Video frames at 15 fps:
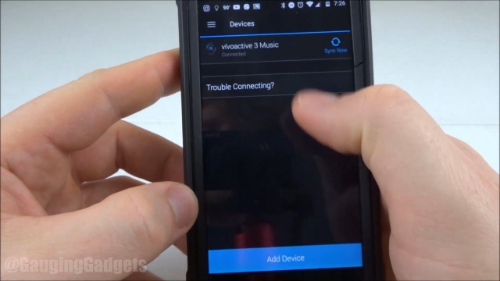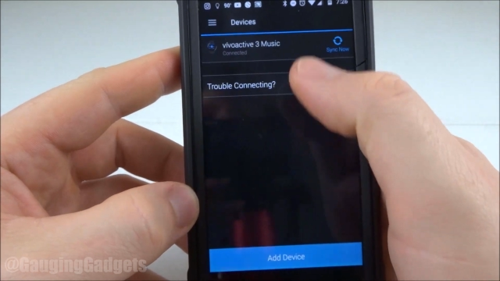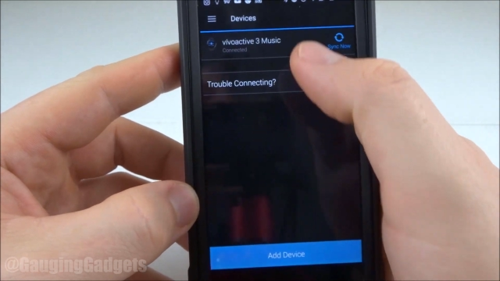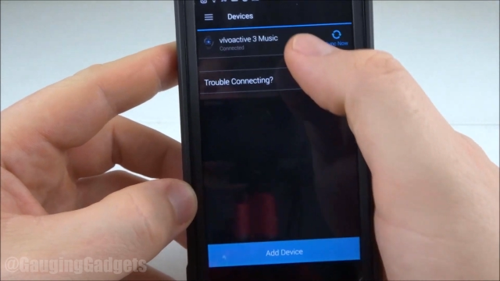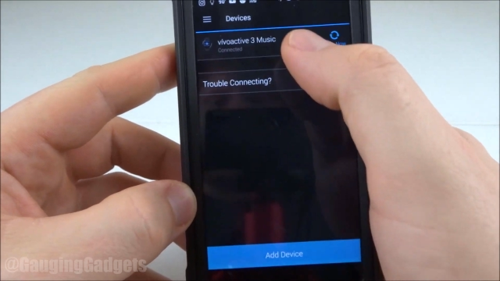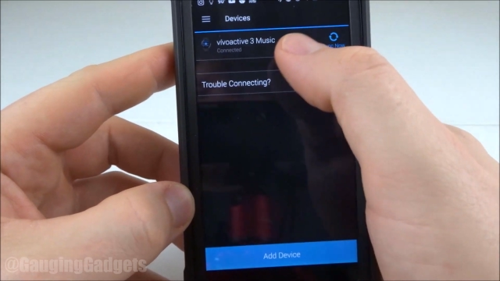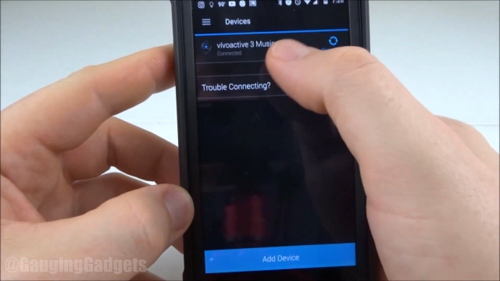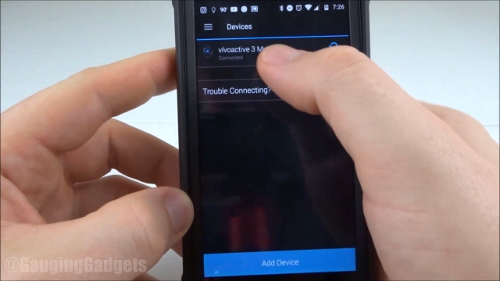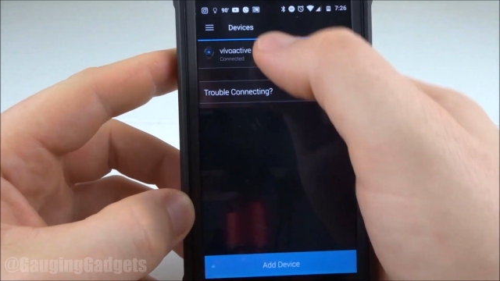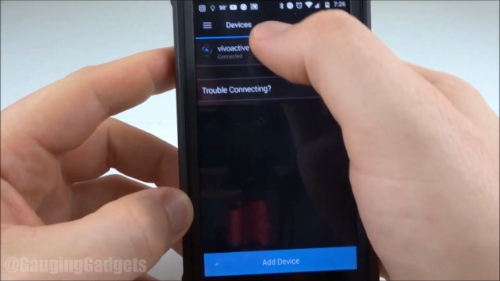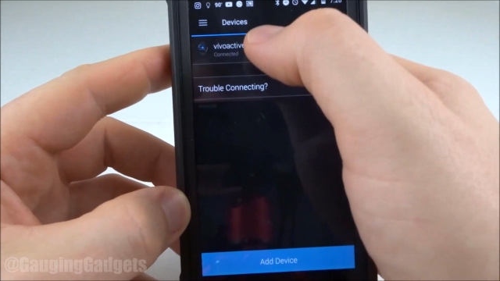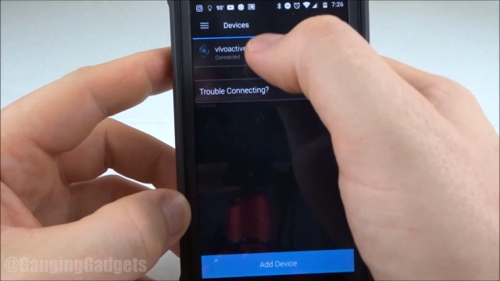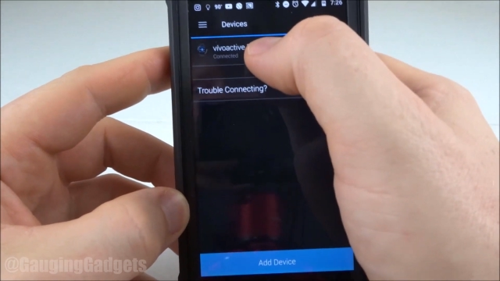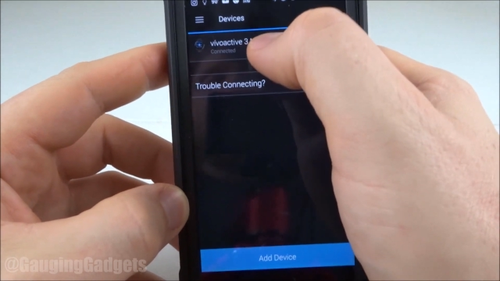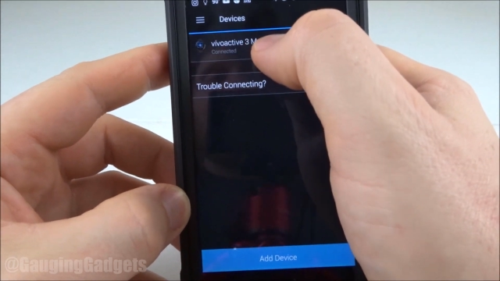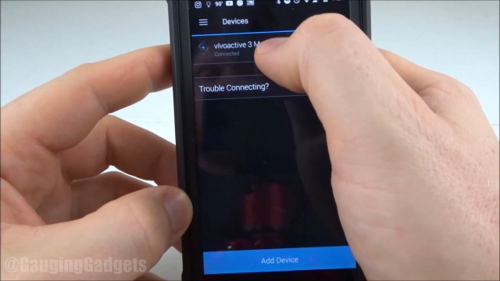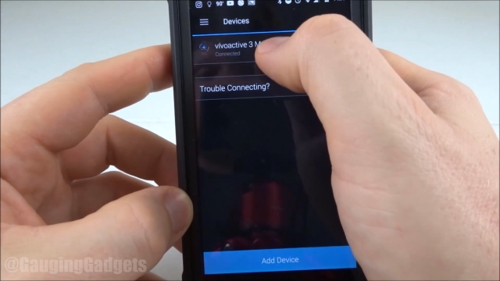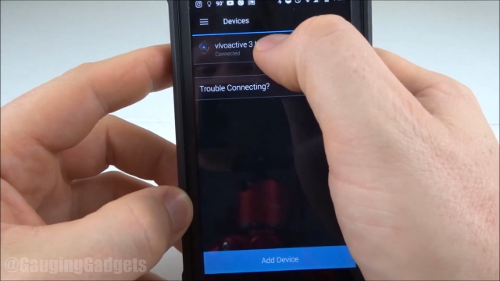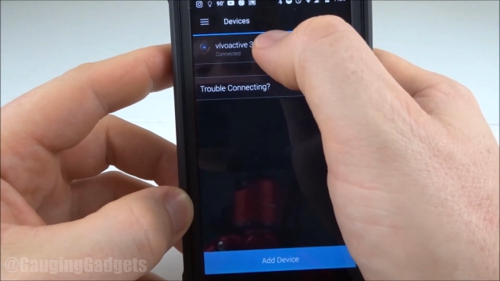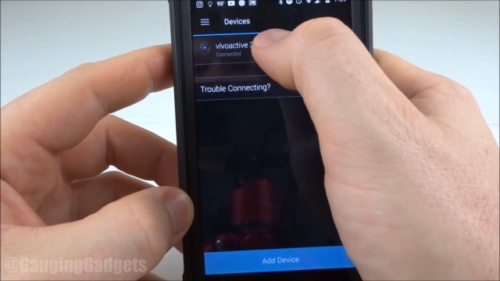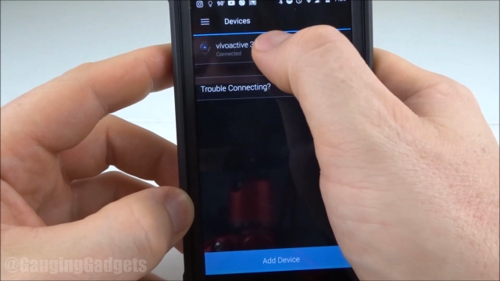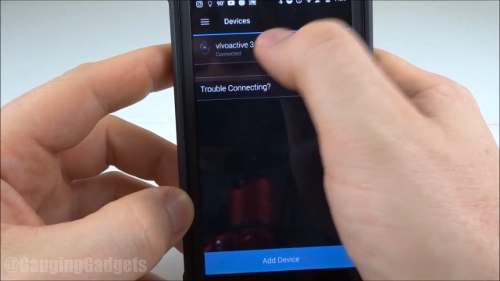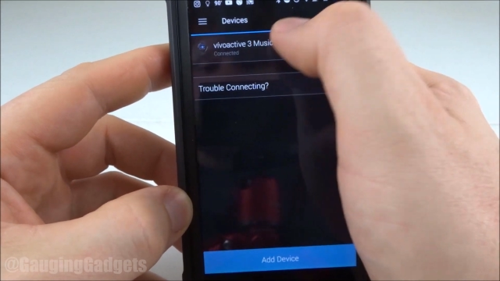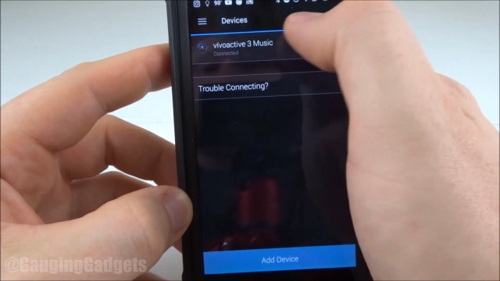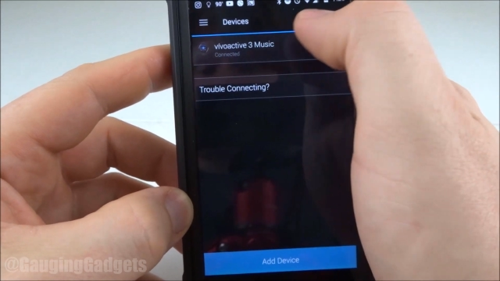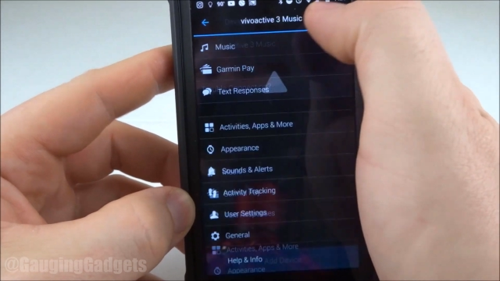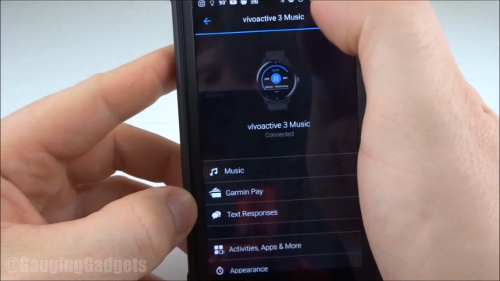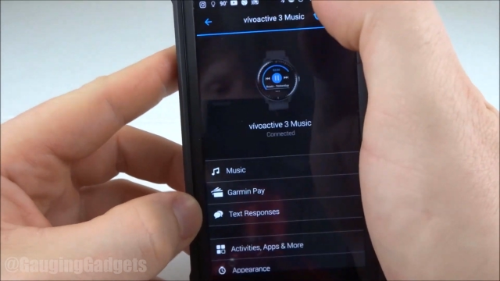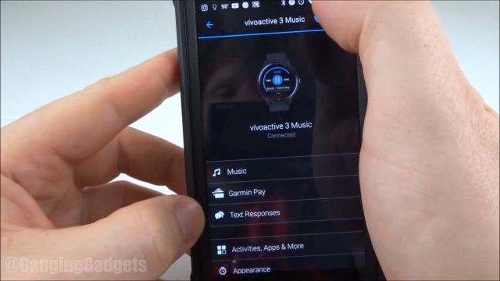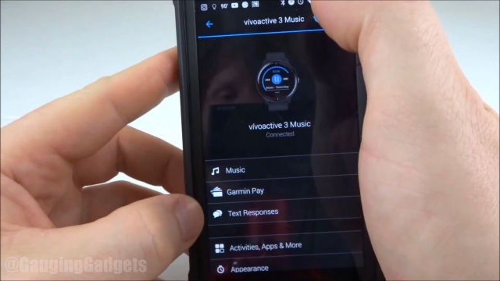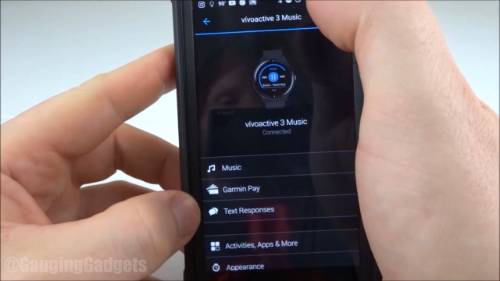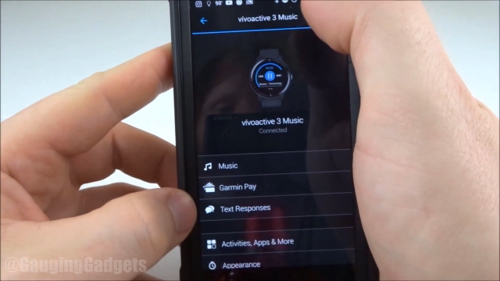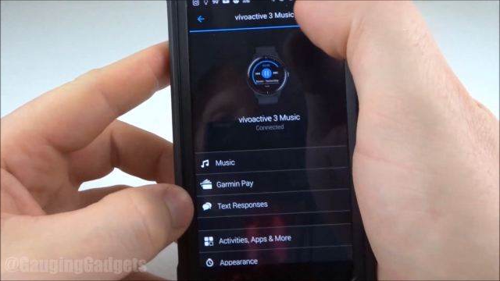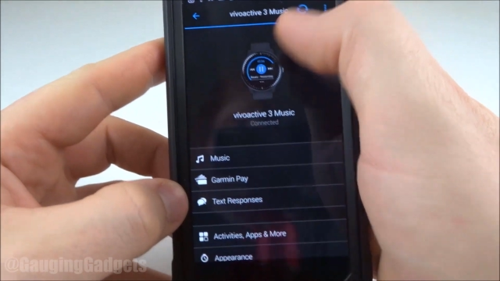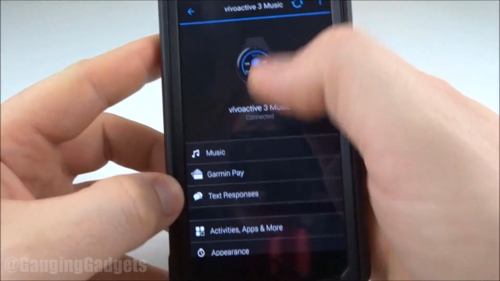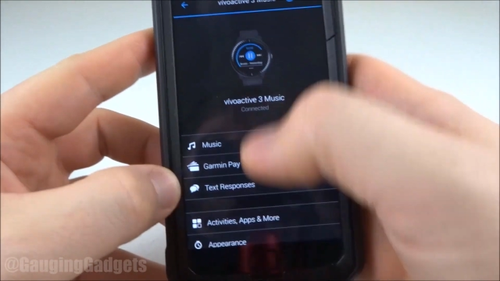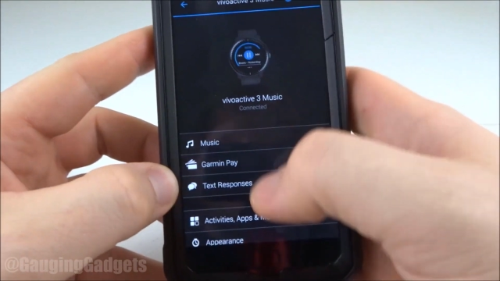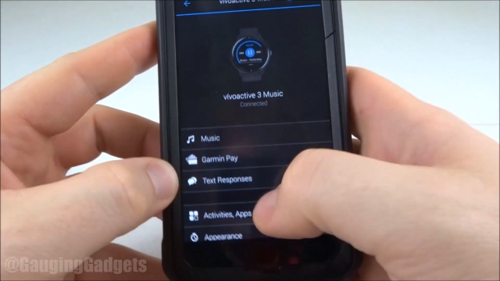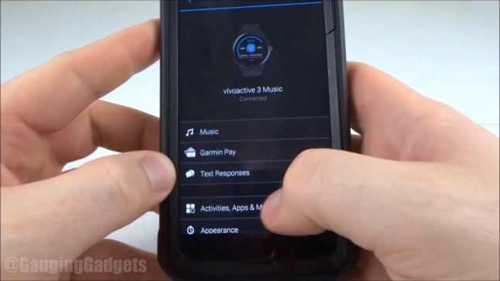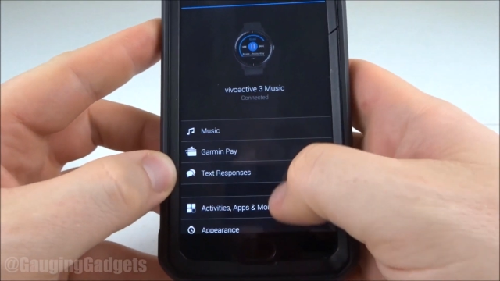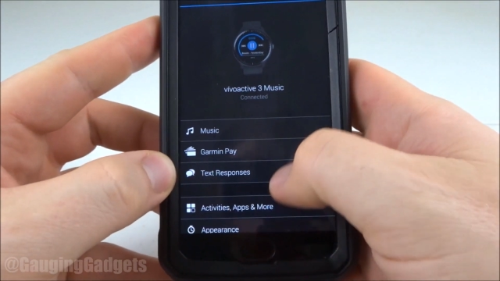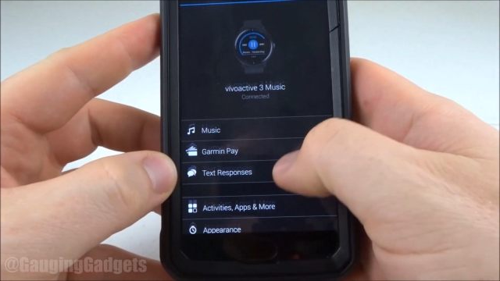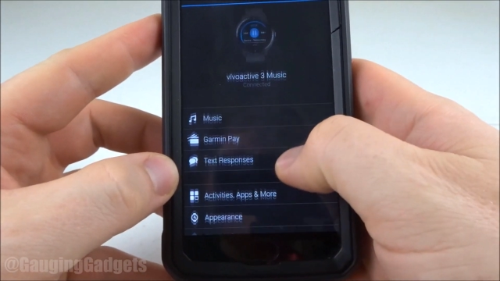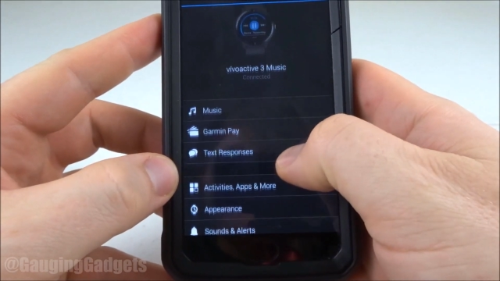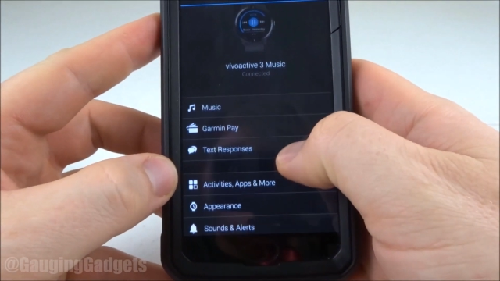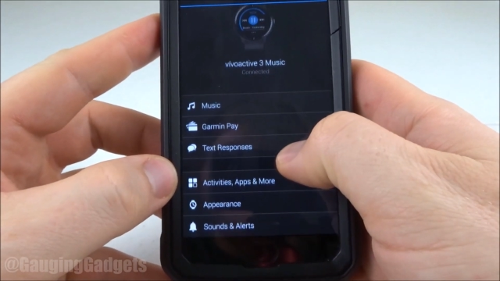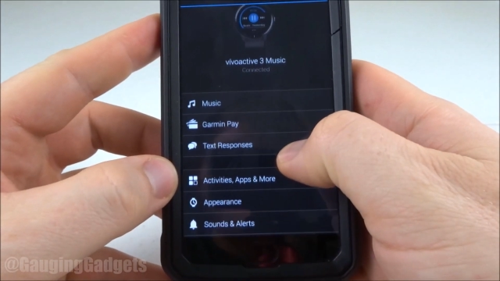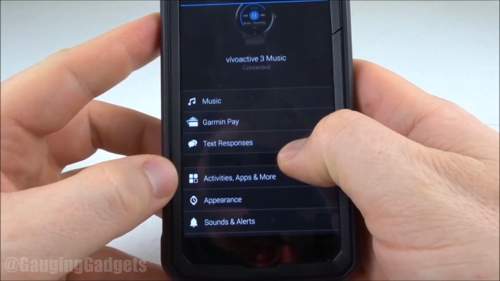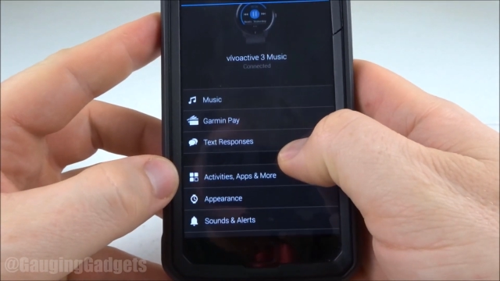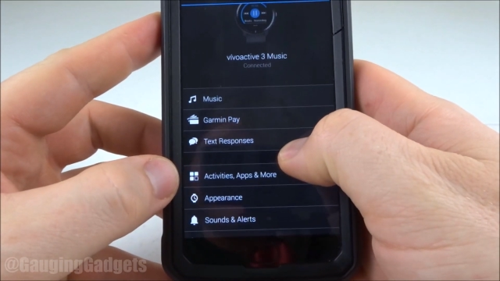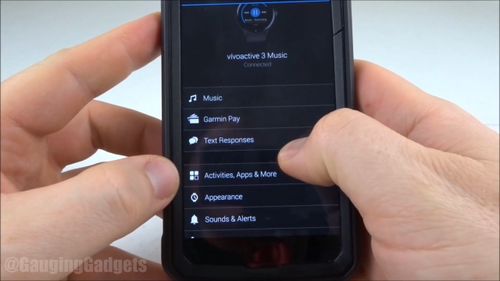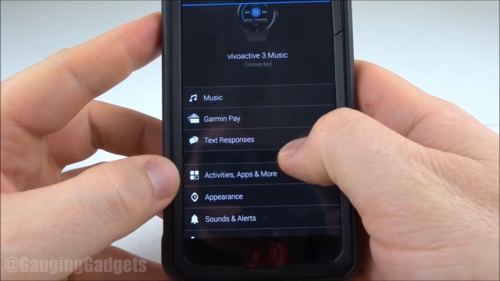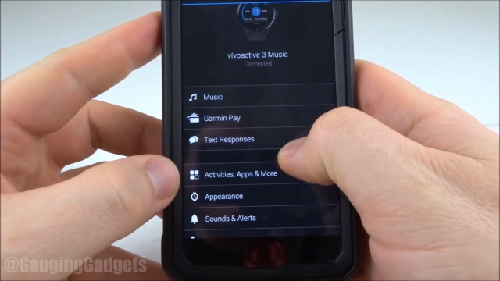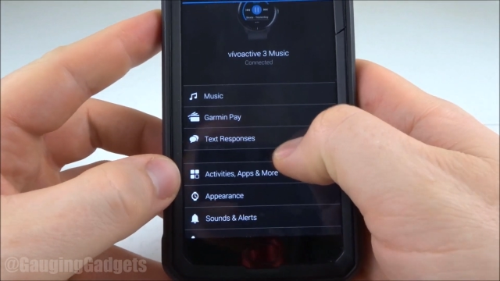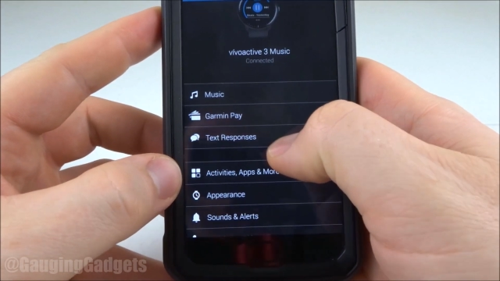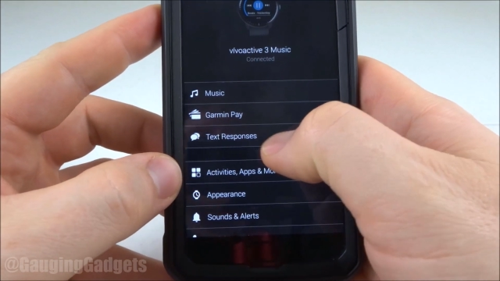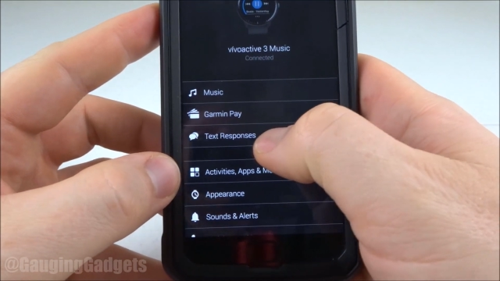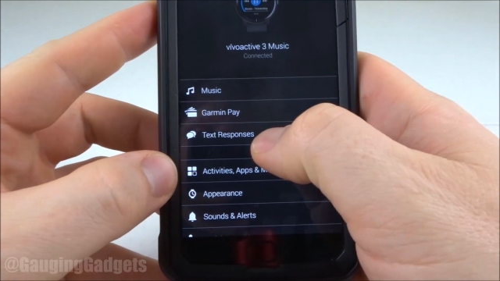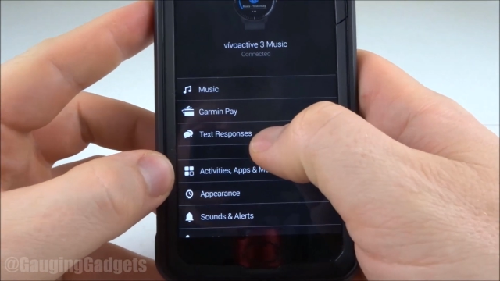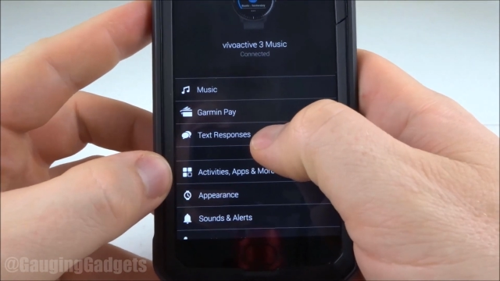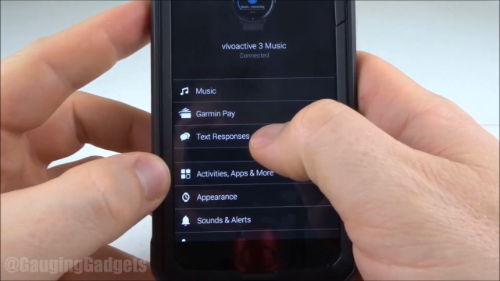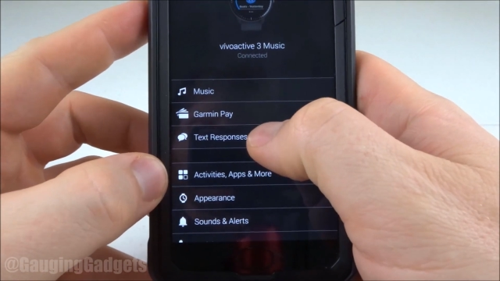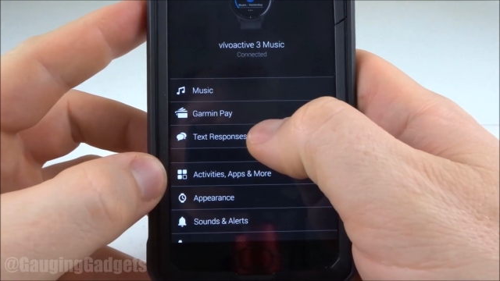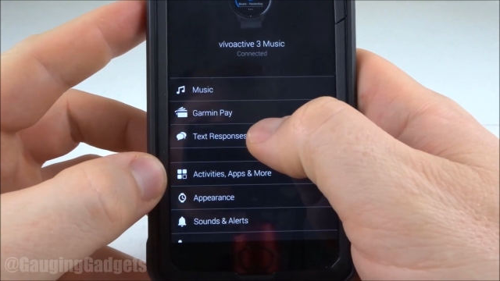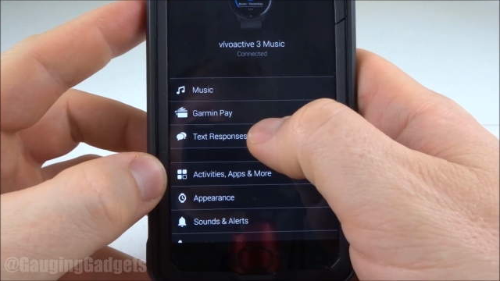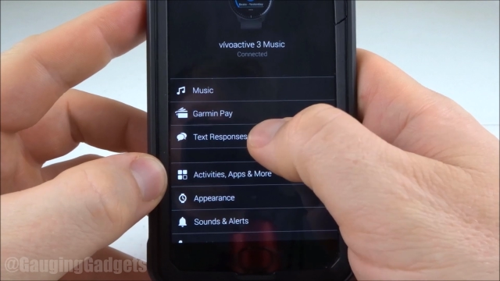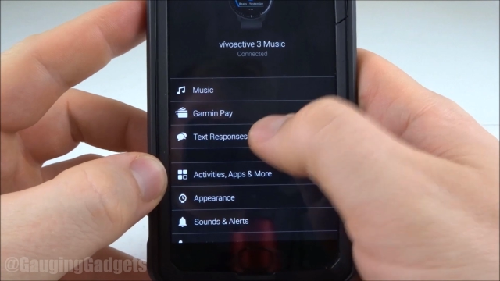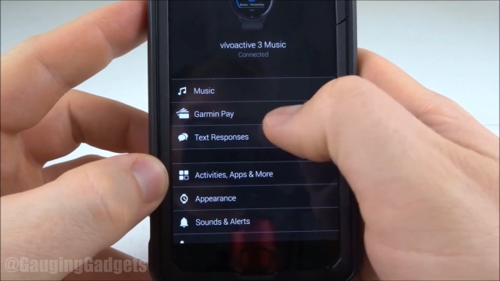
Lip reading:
No face is visible, so there are no lips to read.